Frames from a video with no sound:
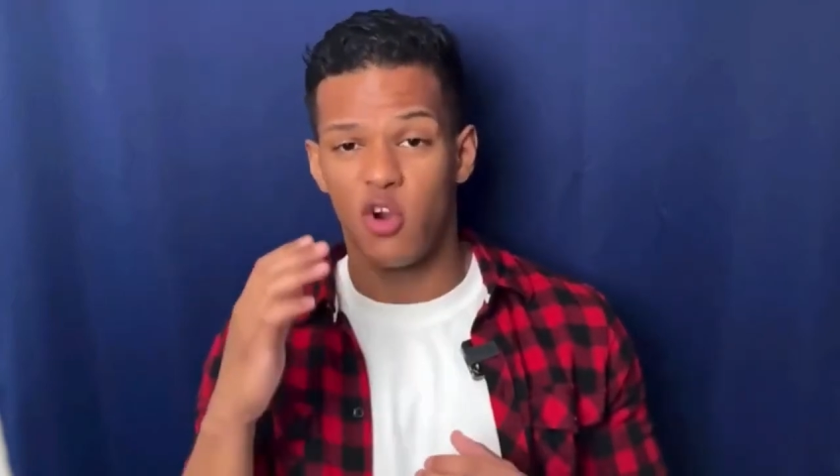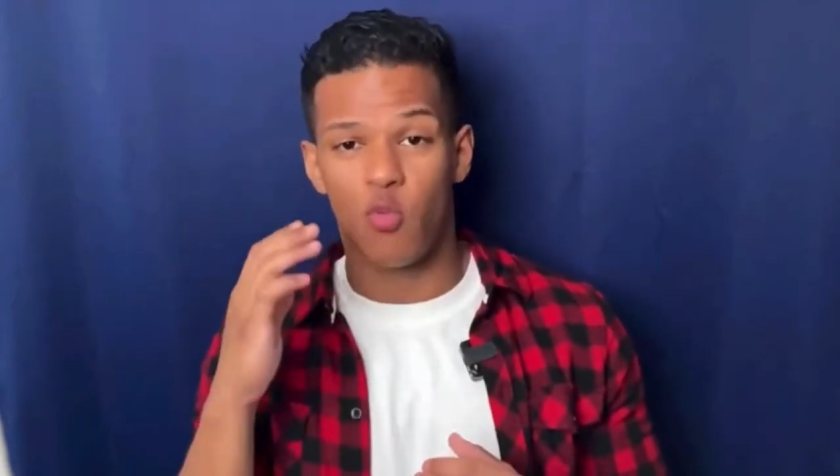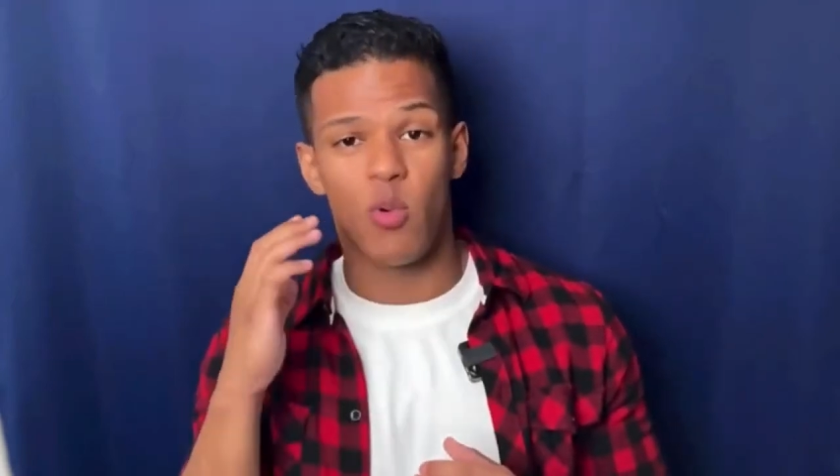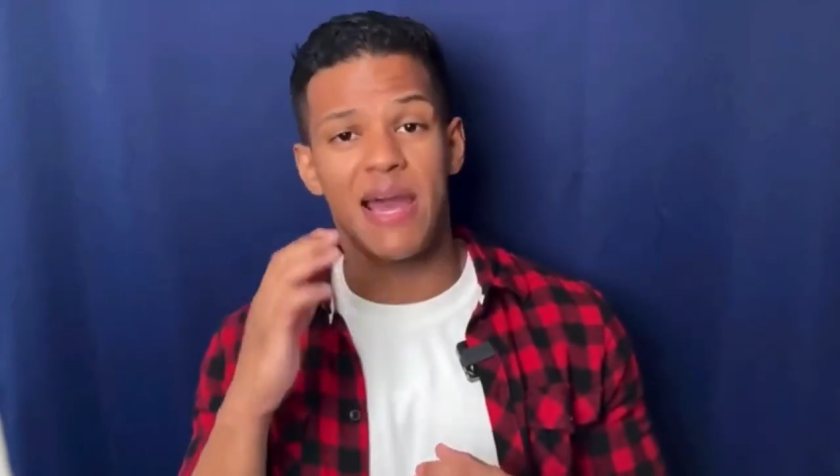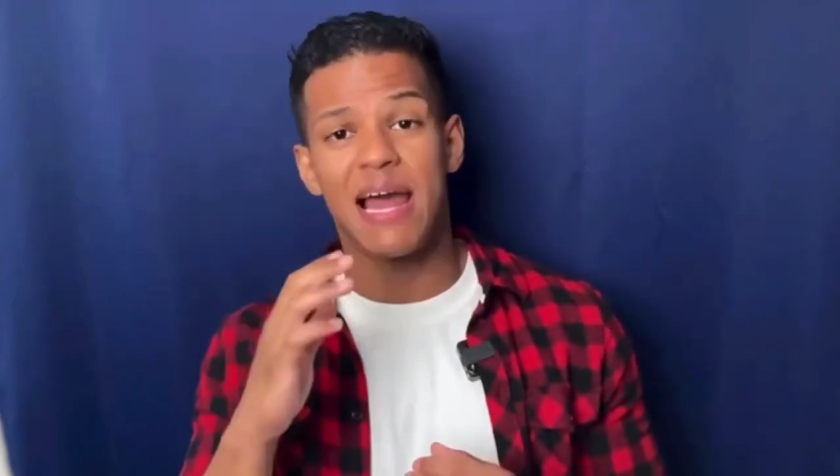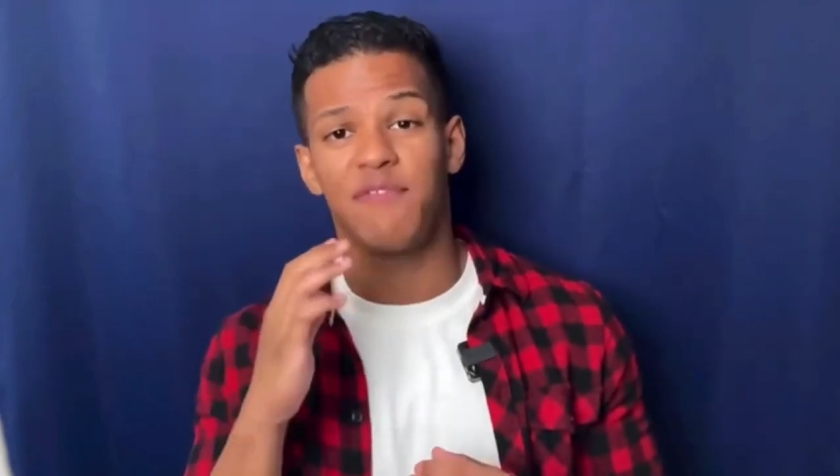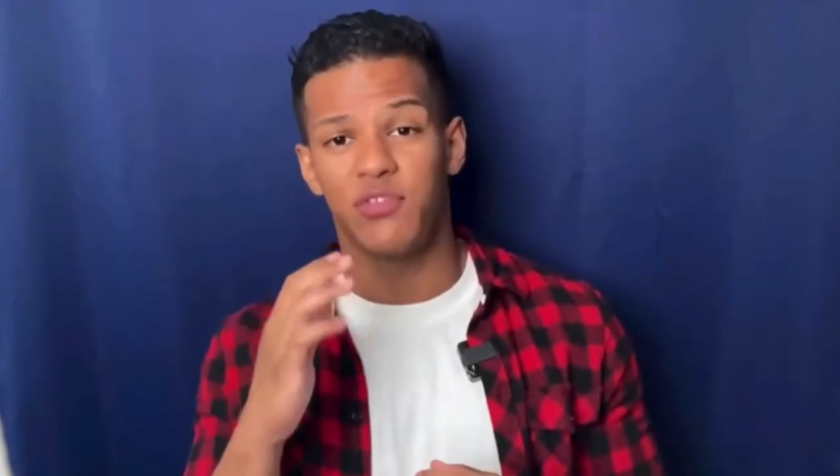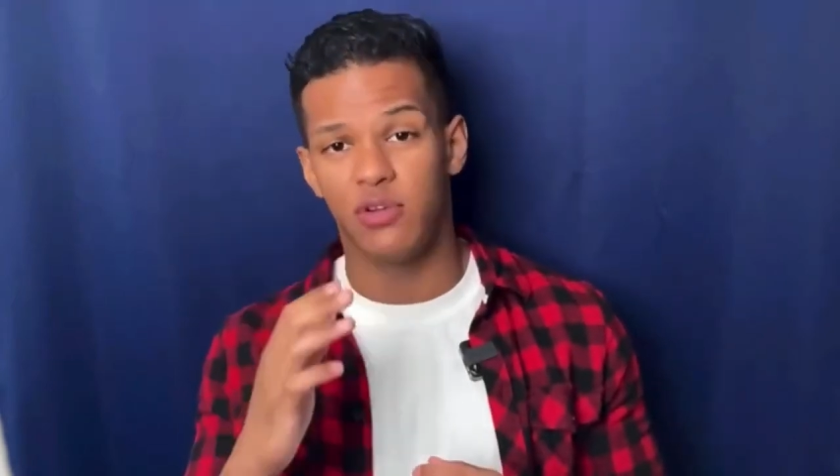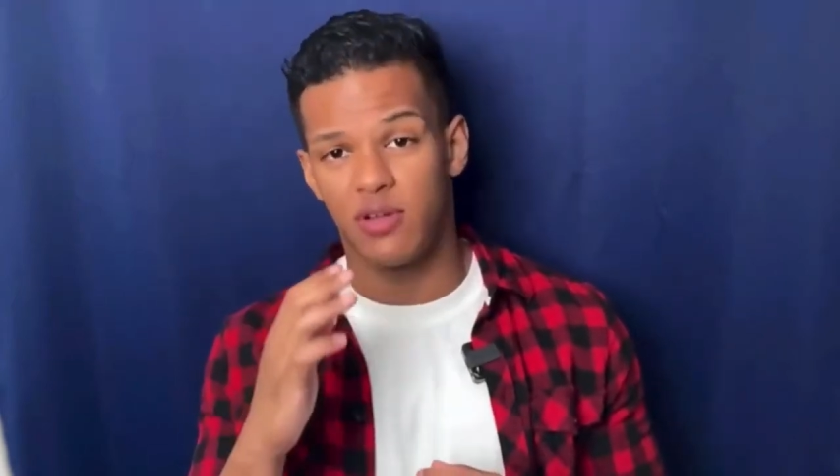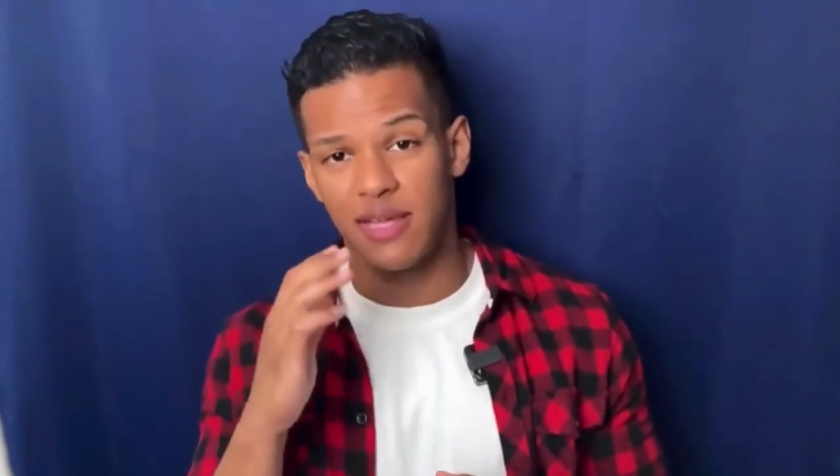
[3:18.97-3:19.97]
Right after
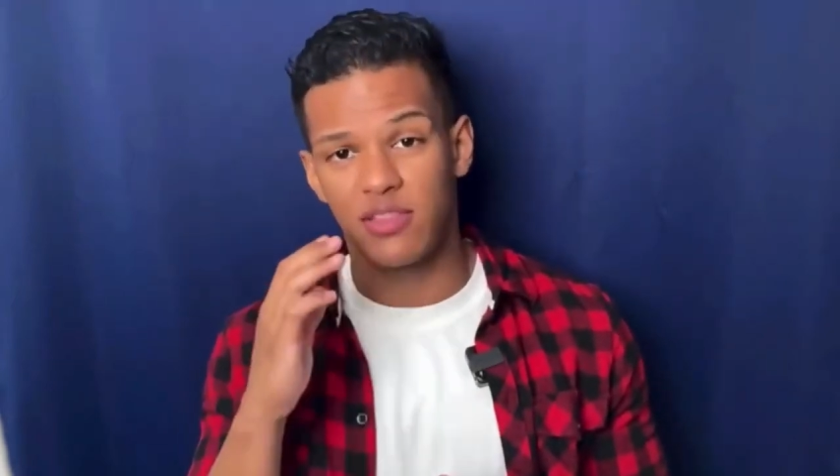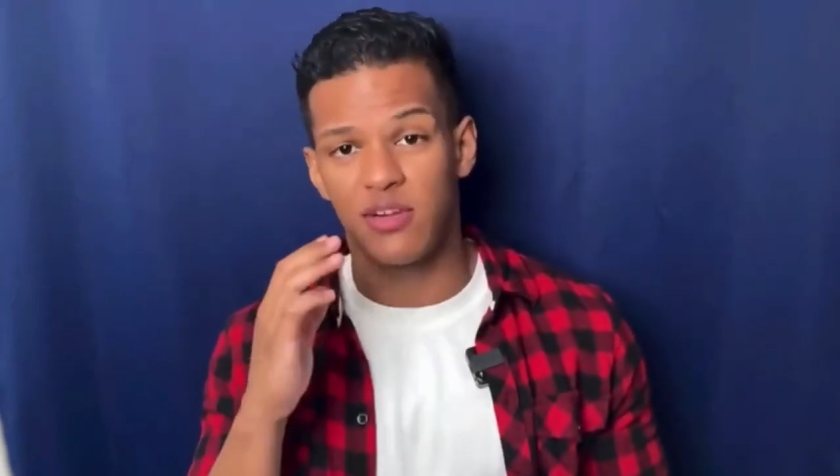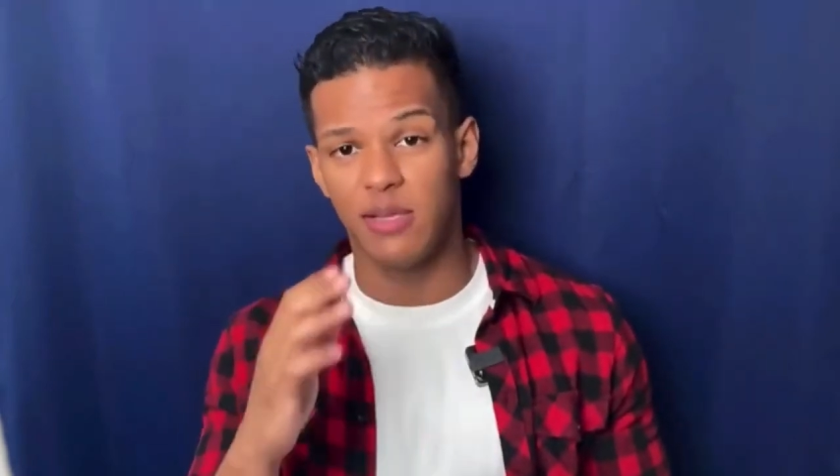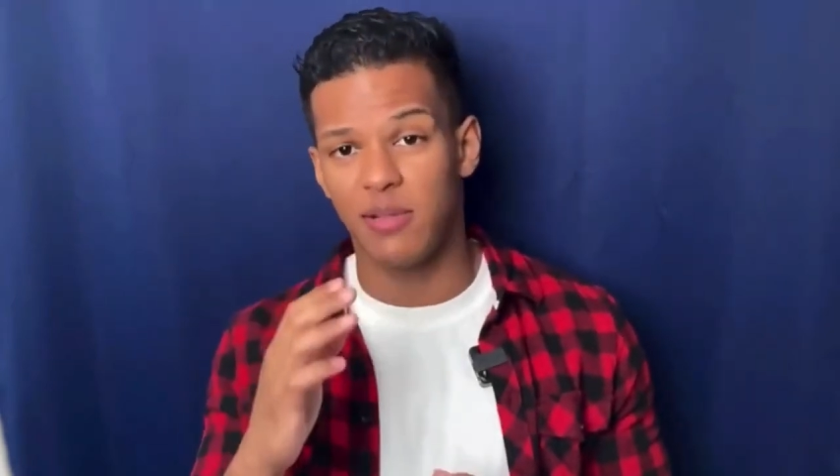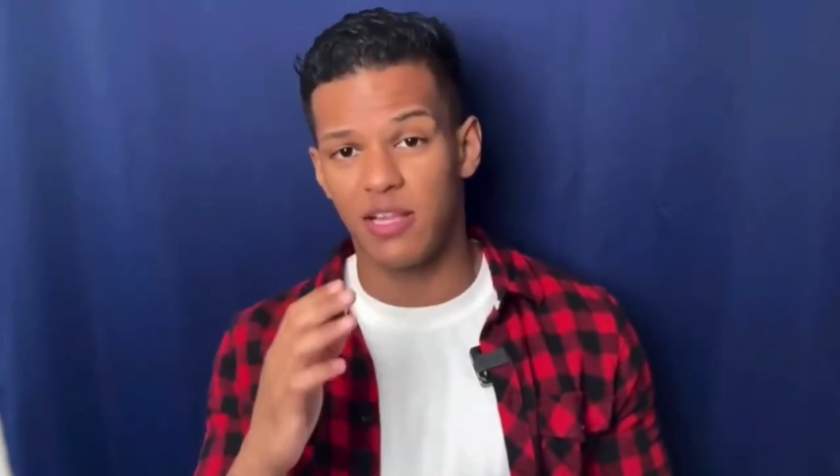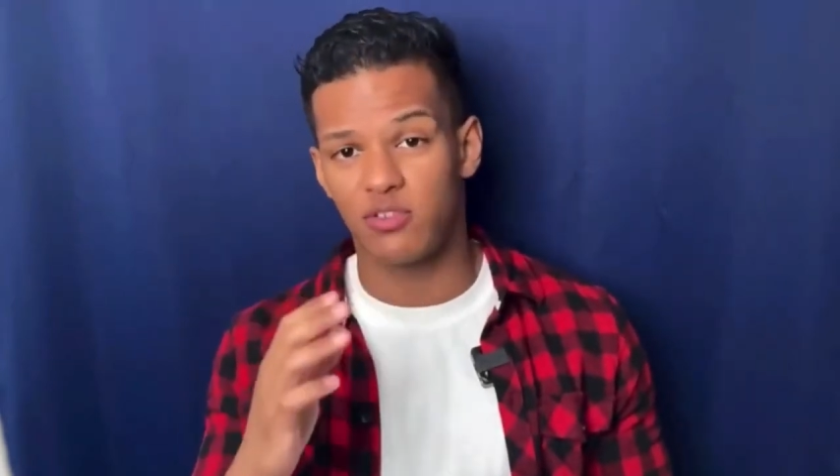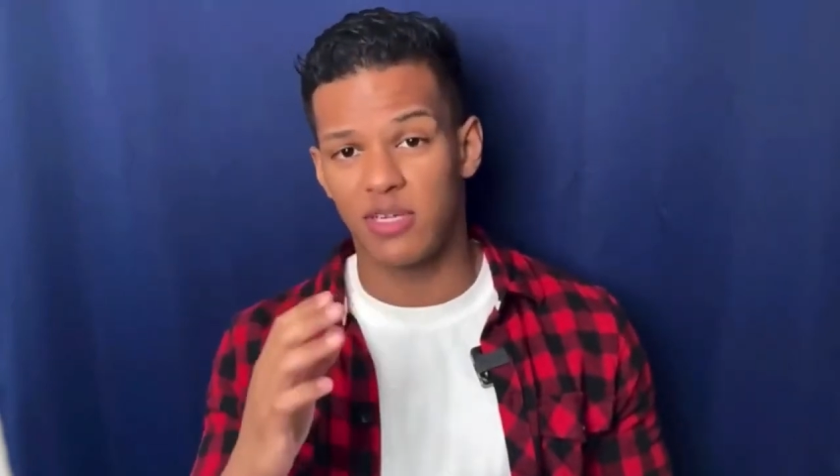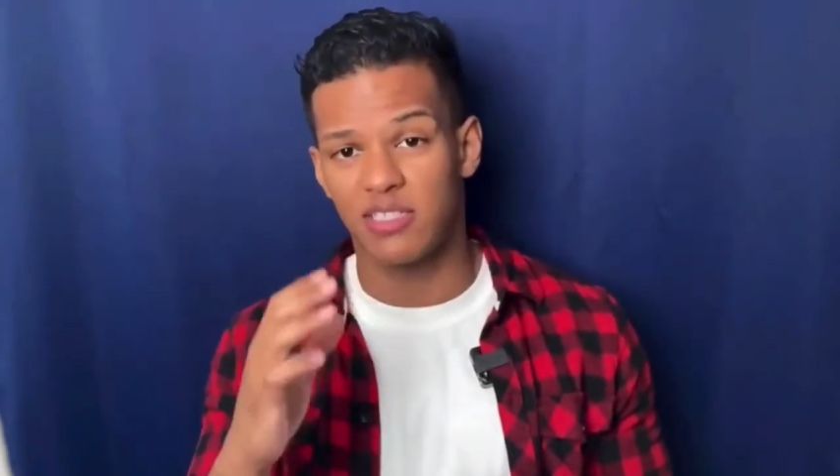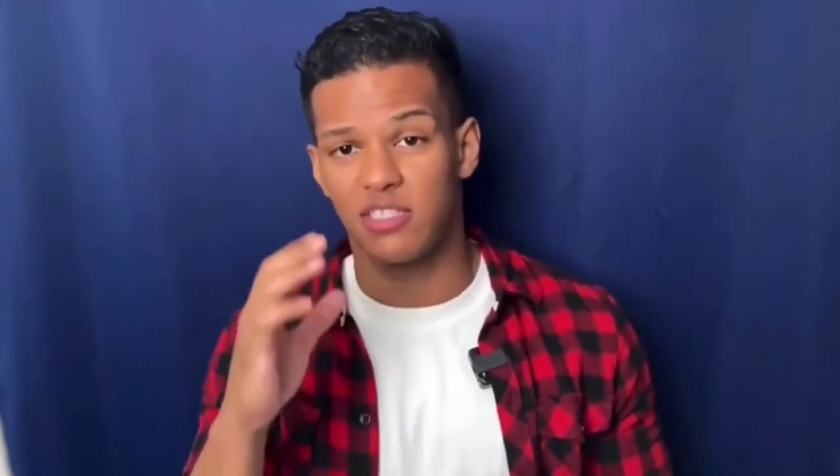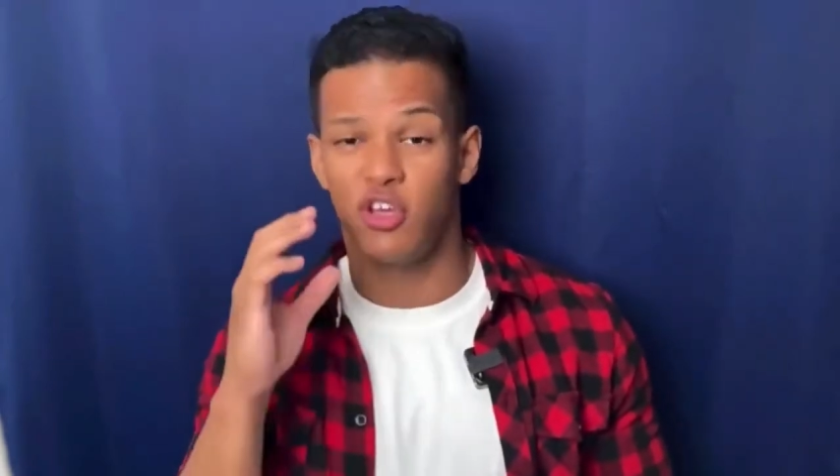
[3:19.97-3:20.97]
you collect their email
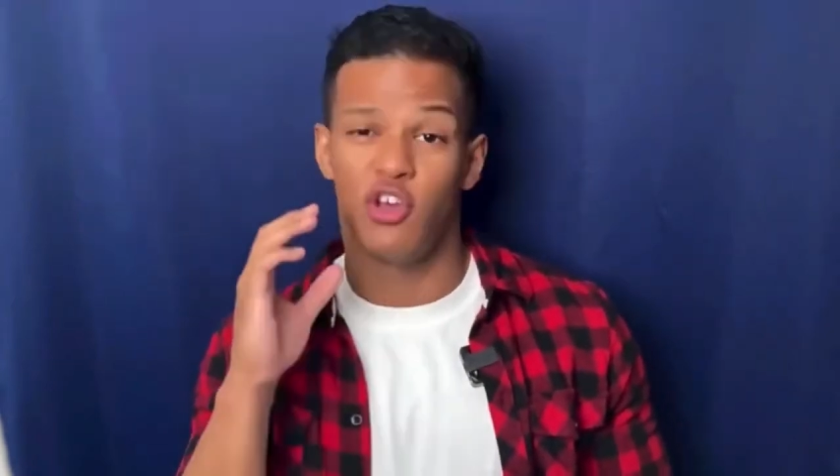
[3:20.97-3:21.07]
address,